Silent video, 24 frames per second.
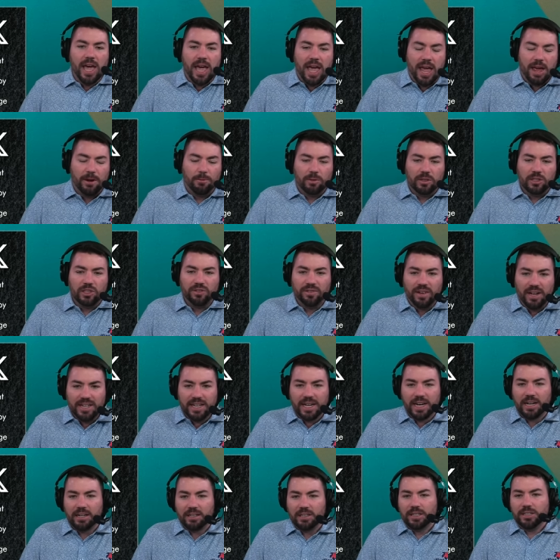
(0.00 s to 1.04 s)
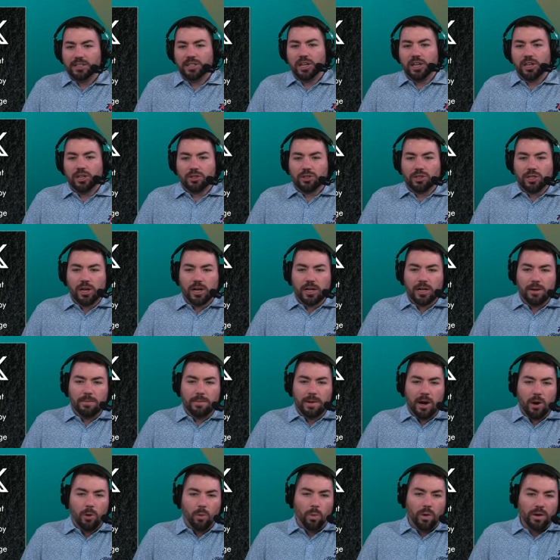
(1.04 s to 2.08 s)
And with Jevon Holland, you're talking
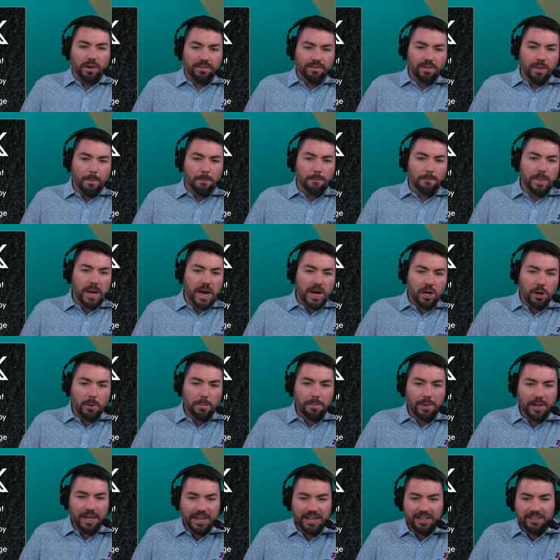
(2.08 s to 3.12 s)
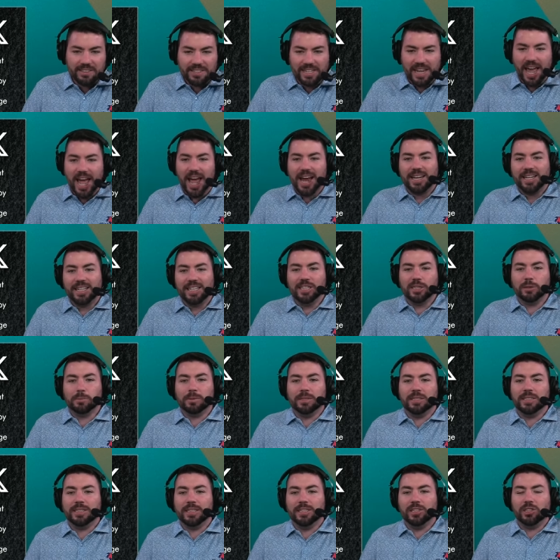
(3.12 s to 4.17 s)
about one of the better players at his
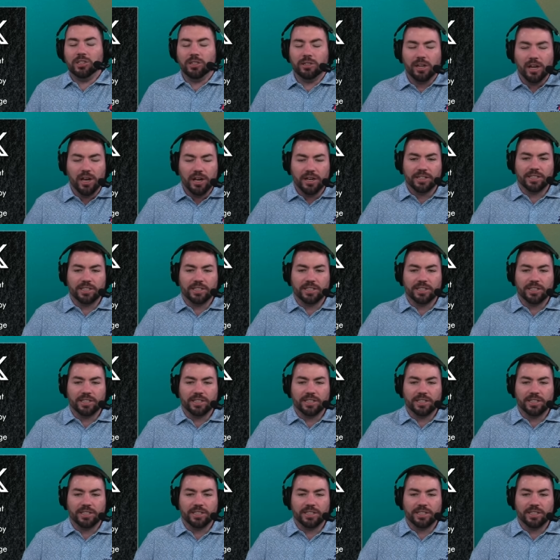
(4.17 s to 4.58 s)
position.